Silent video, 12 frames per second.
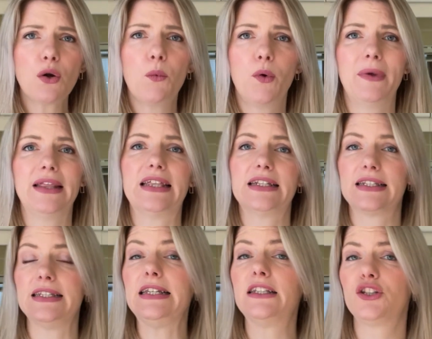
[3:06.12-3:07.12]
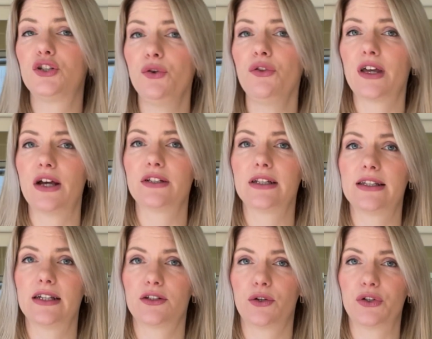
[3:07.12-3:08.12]
a woman that needs
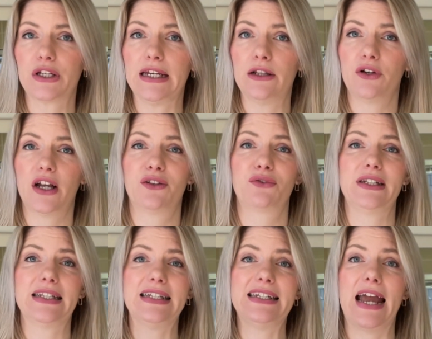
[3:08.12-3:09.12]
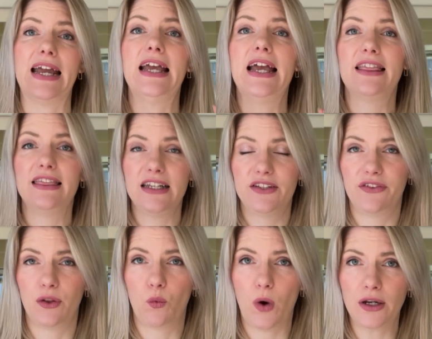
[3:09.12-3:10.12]
2,600 kilocalories a day. These
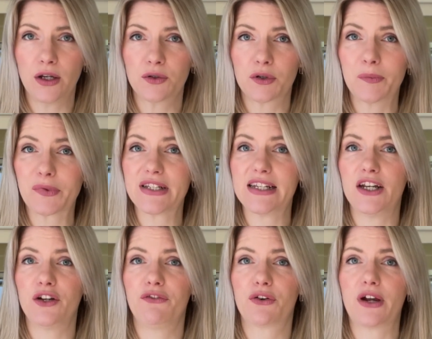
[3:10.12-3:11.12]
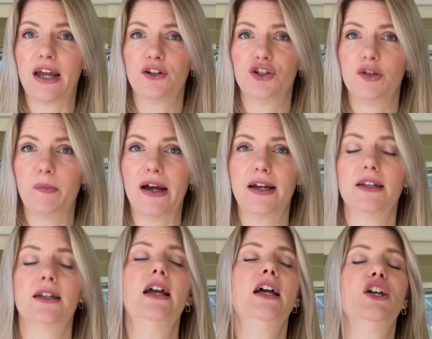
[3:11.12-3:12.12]
fill 100% of your energy bucket.
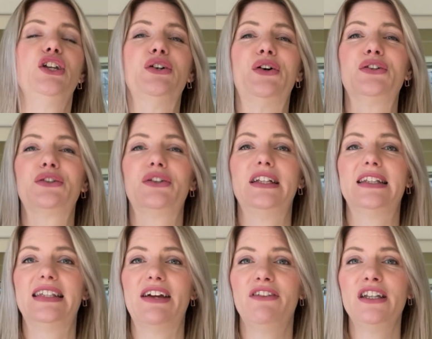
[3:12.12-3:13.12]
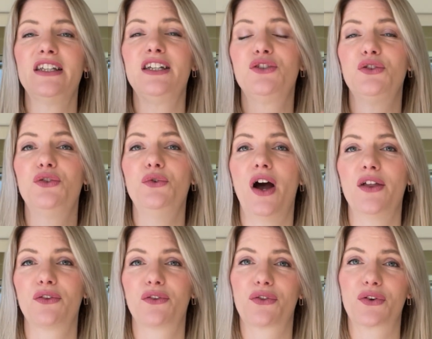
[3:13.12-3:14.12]
You also need 70 to
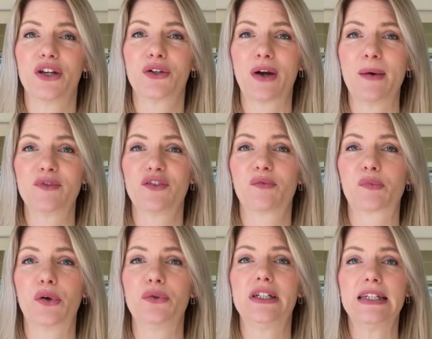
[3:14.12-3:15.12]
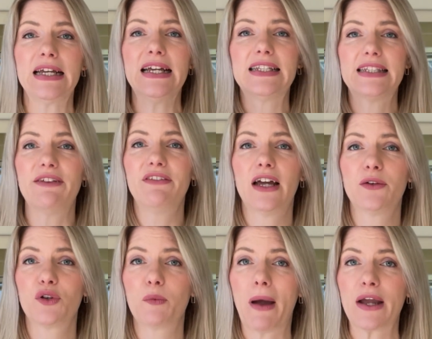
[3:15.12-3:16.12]
230 grams of protein,
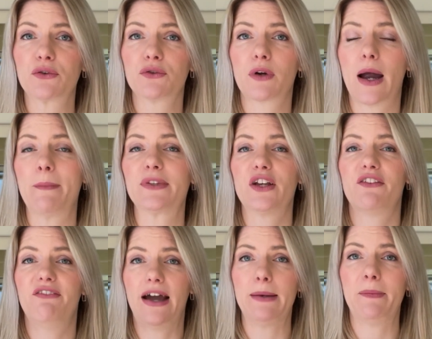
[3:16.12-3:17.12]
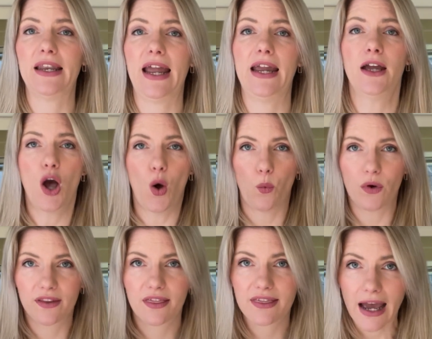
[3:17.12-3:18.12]
700 micrograms of vitamin A,
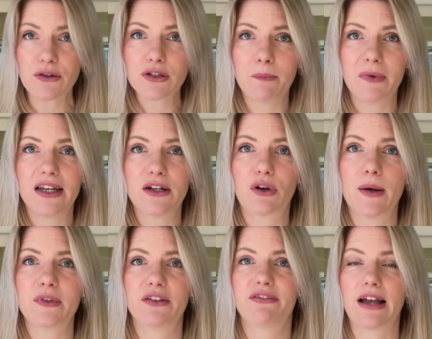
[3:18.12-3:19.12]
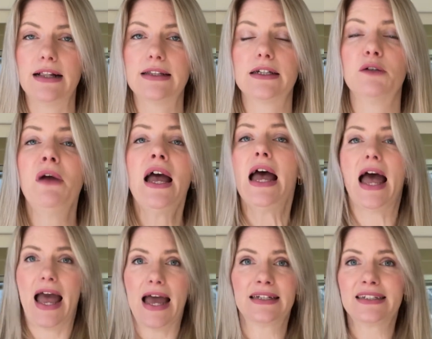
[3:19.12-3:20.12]
1,000 milligrams of calcium,
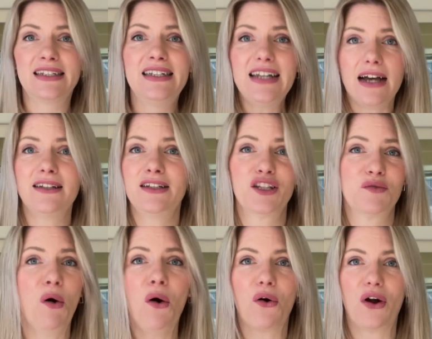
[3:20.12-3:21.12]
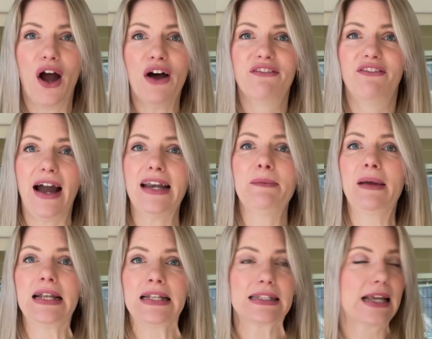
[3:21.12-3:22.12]
and dozens more of
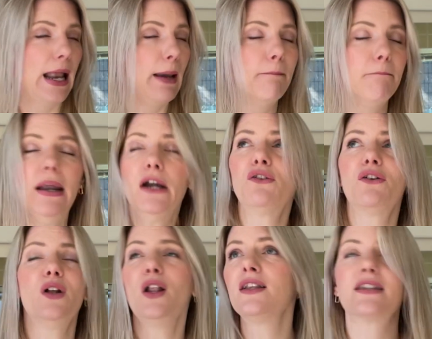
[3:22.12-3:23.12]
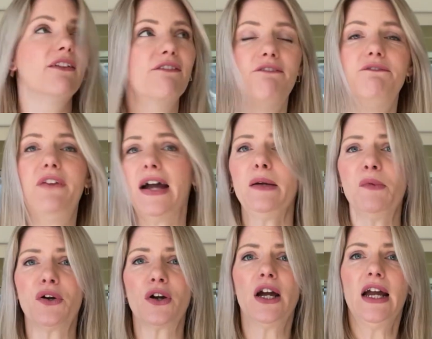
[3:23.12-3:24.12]
vitamins and minerals and
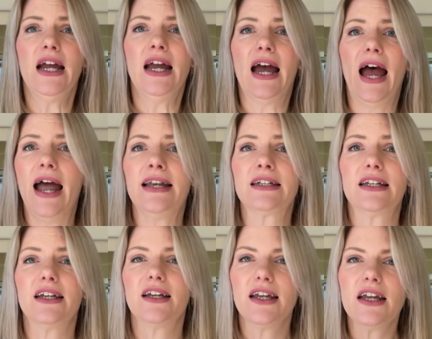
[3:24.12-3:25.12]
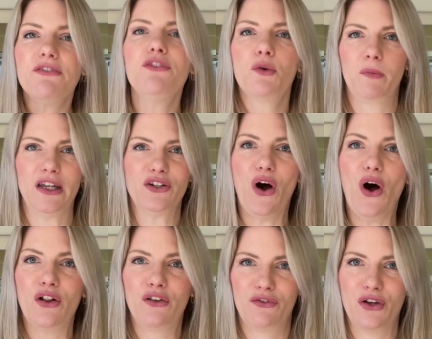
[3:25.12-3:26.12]
fiber. And if you meet
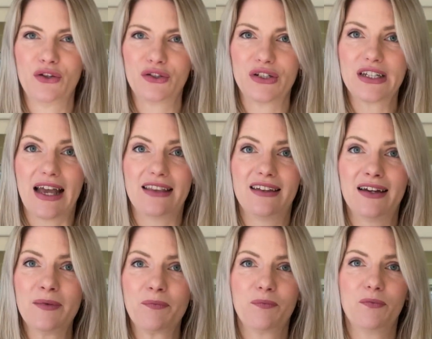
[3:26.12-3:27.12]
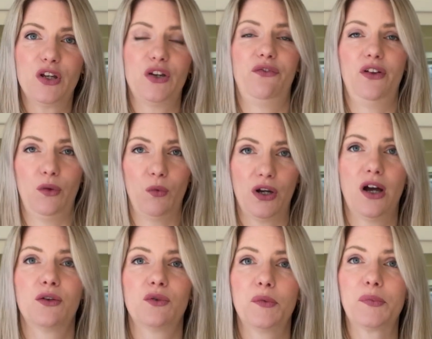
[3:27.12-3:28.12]
all of those together, you fill
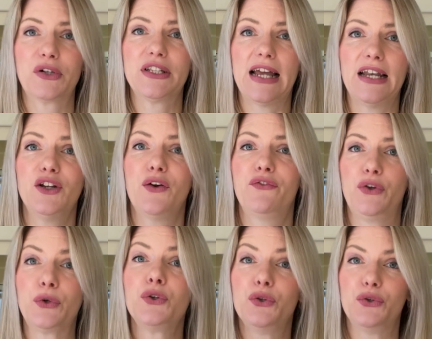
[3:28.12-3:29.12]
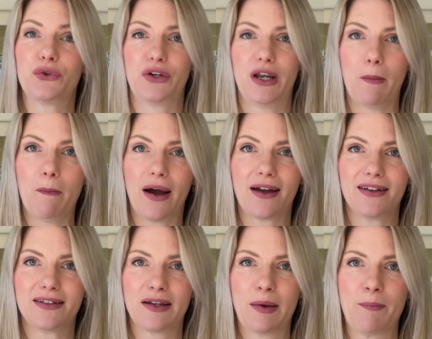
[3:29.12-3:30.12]
100% of your nutrient
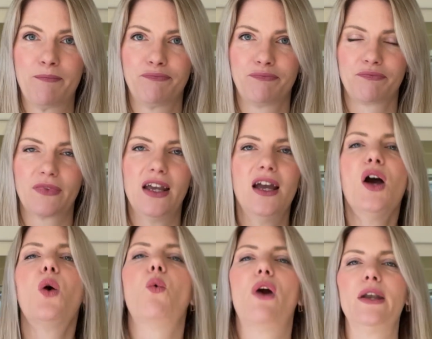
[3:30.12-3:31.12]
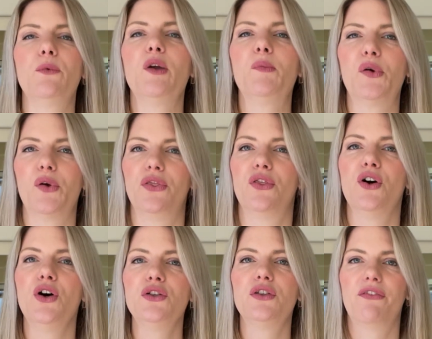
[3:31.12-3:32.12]
bucket. When we put
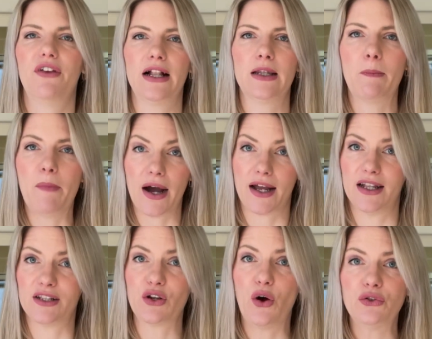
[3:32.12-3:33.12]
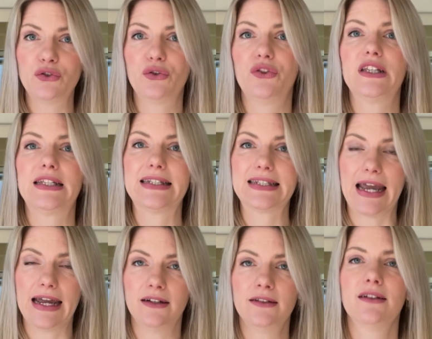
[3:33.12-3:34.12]
those filled buckets onto the
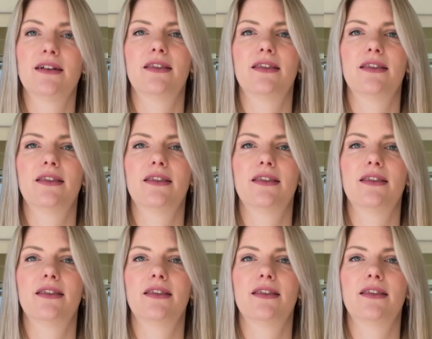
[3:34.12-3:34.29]
scale